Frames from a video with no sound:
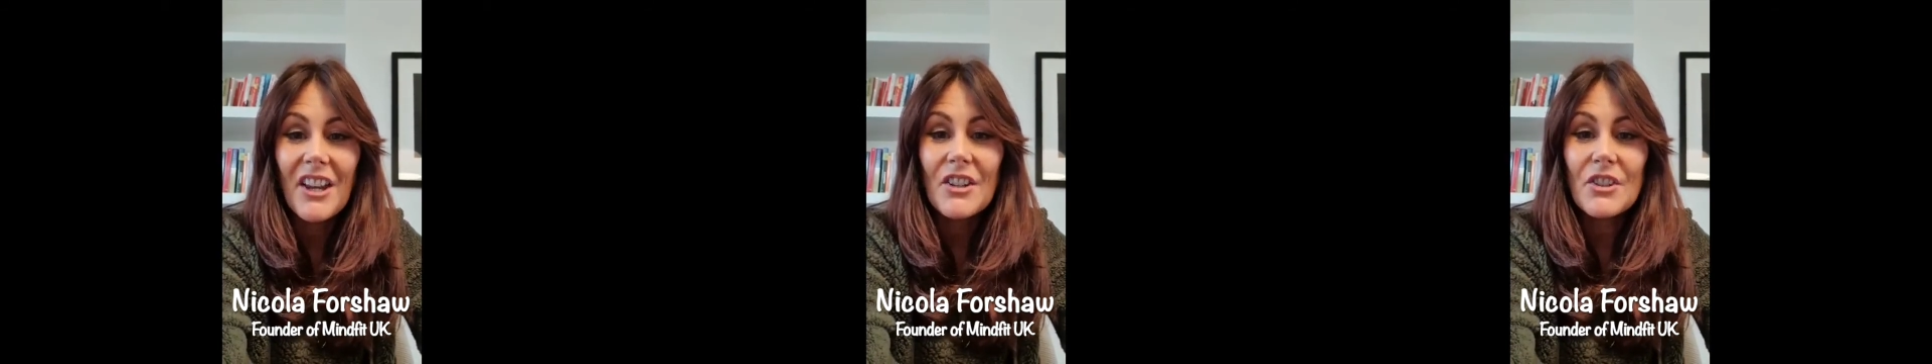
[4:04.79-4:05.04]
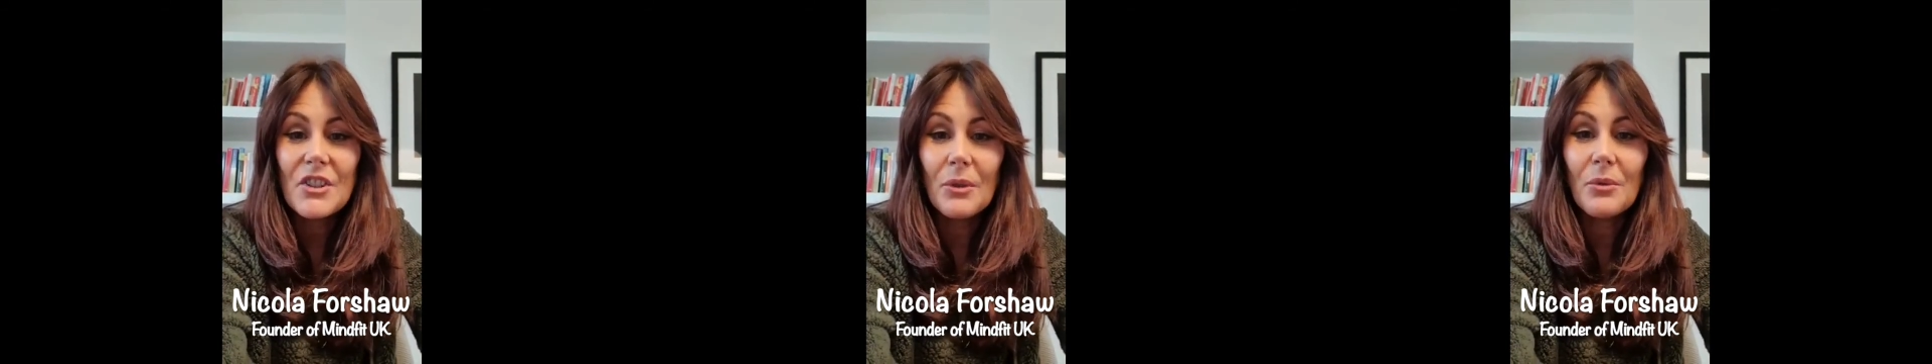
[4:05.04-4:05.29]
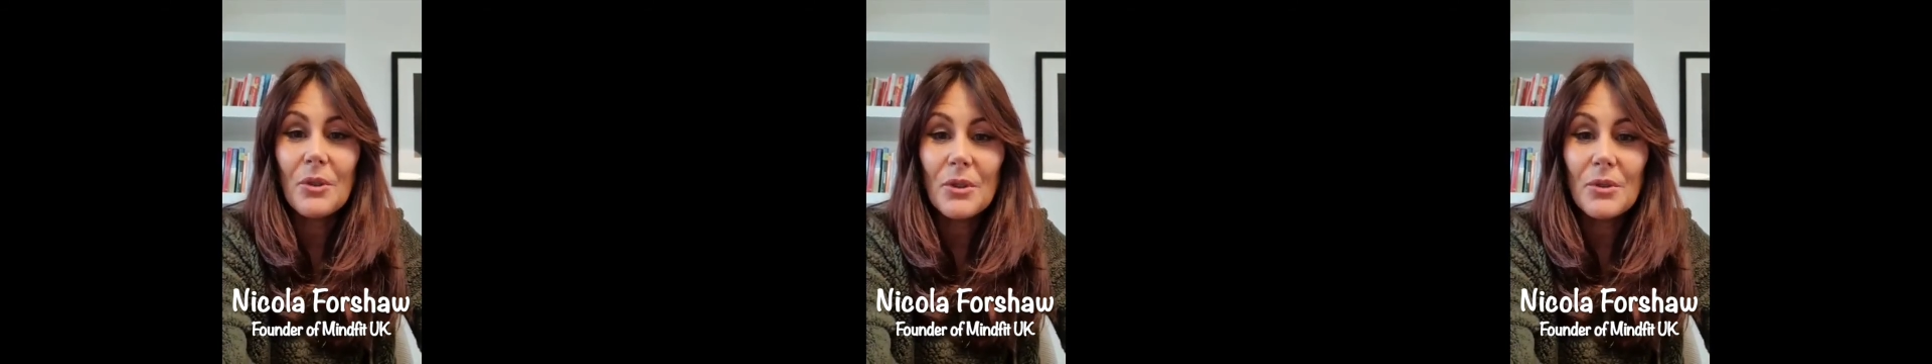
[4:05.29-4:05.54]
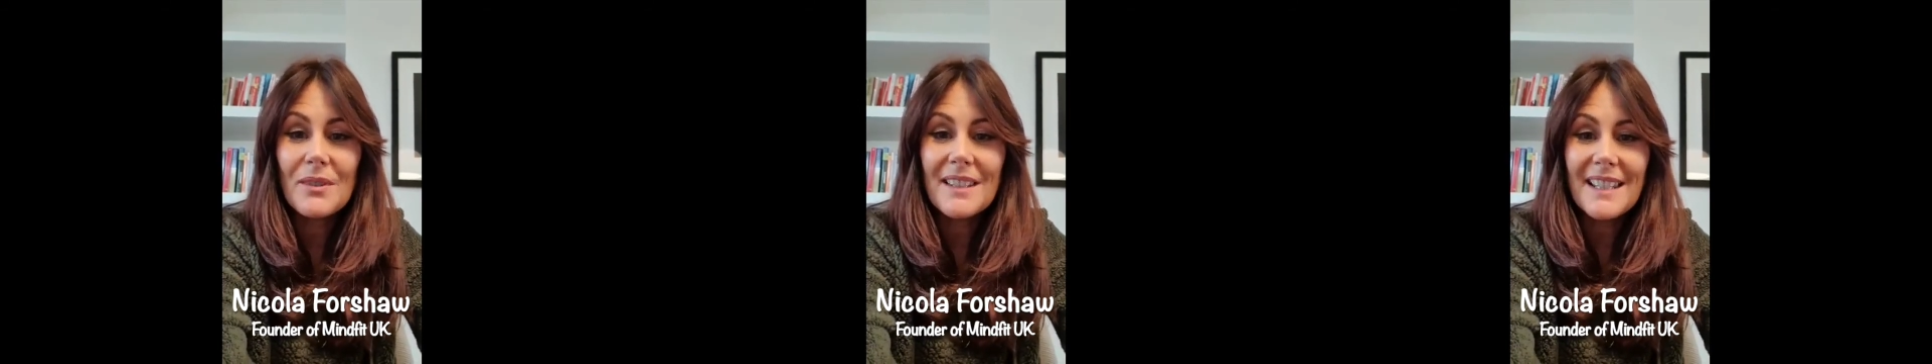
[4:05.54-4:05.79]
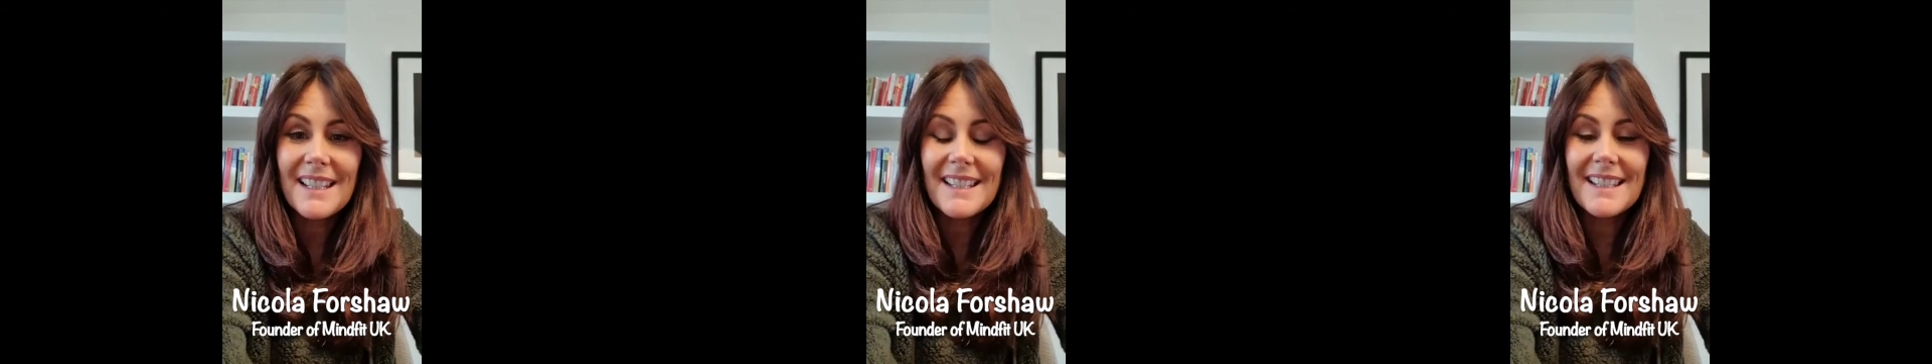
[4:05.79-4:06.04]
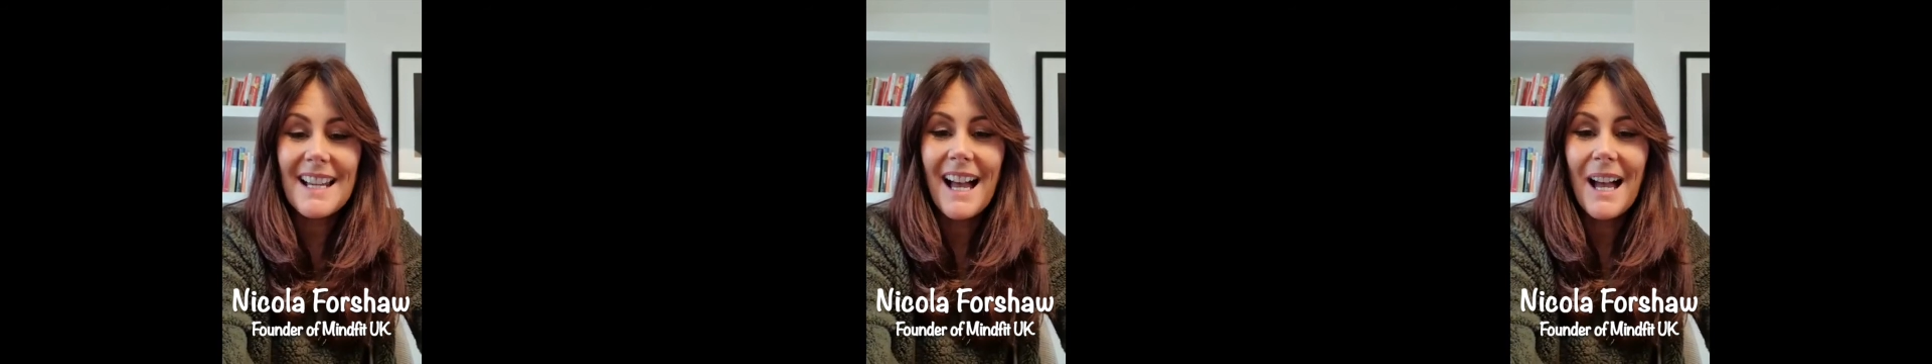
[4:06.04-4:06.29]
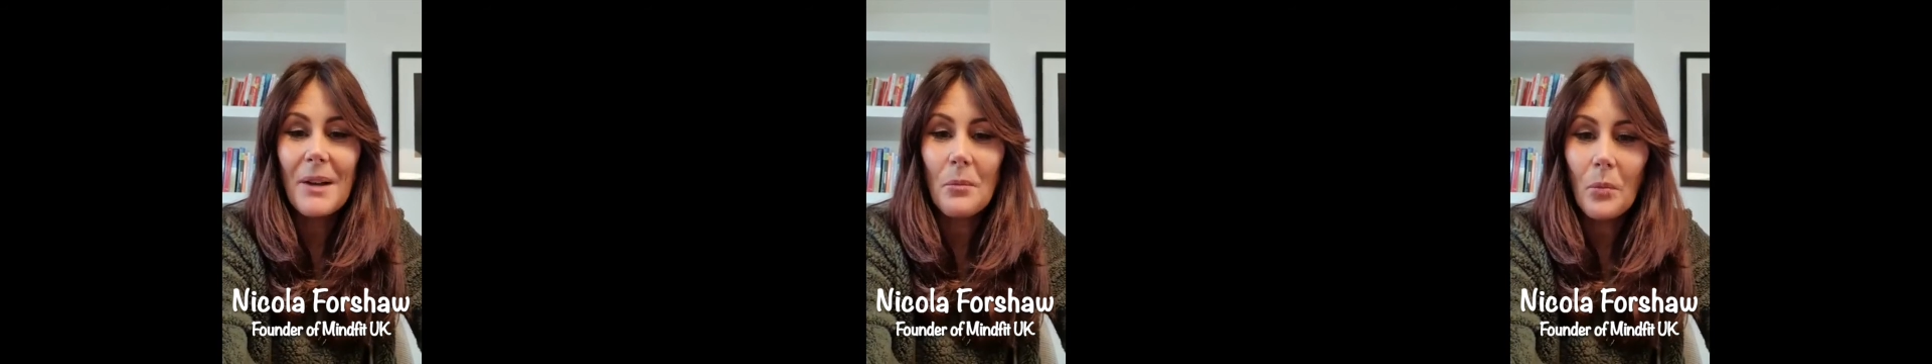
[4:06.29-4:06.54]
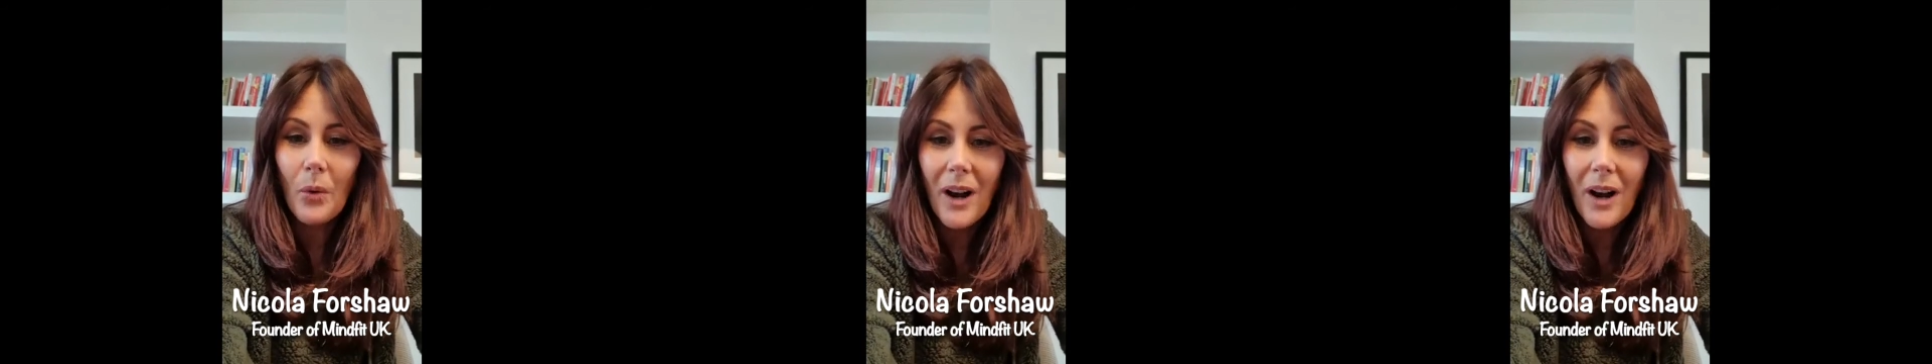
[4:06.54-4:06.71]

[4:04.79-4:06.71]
So use this time